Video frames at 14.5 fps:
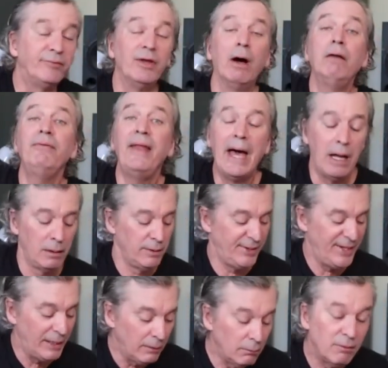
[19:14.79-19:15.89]
Done
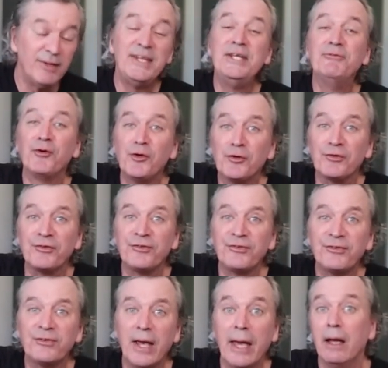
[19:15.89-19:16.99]
that in the
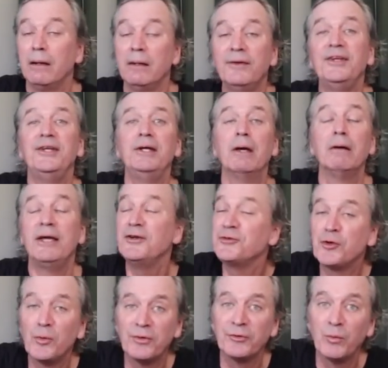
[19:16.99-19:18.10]
verse and in the
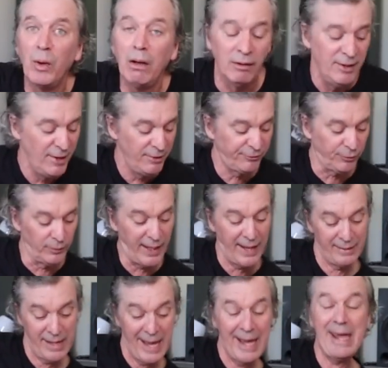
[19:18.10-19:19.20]
intro as well. So
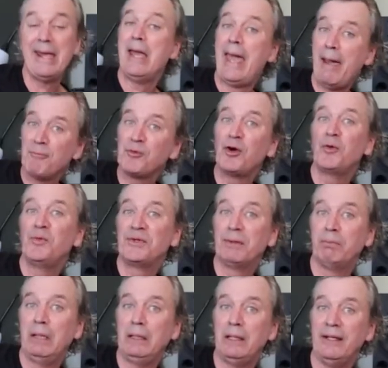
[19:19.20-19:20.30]
that A hammer-on with the
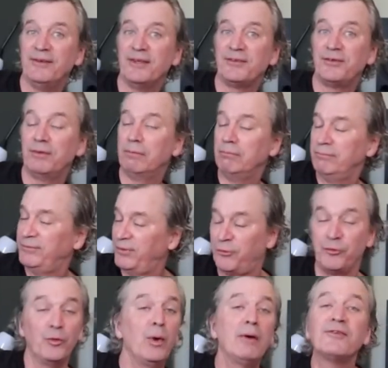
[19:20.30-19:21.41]
pinky, that's
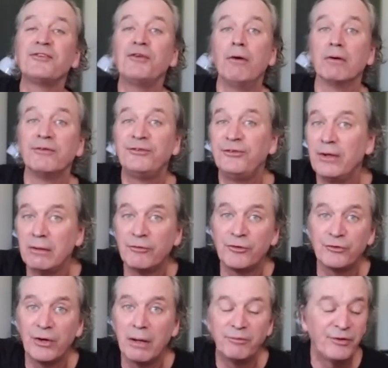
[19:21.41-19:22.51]
throughout the song.
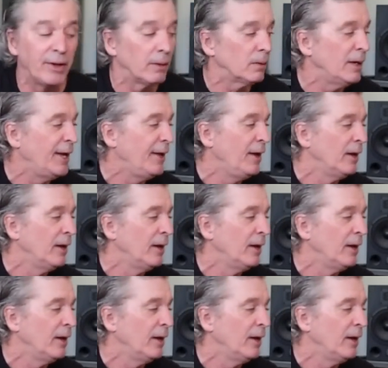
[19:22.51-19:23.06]
Signature James Taylor.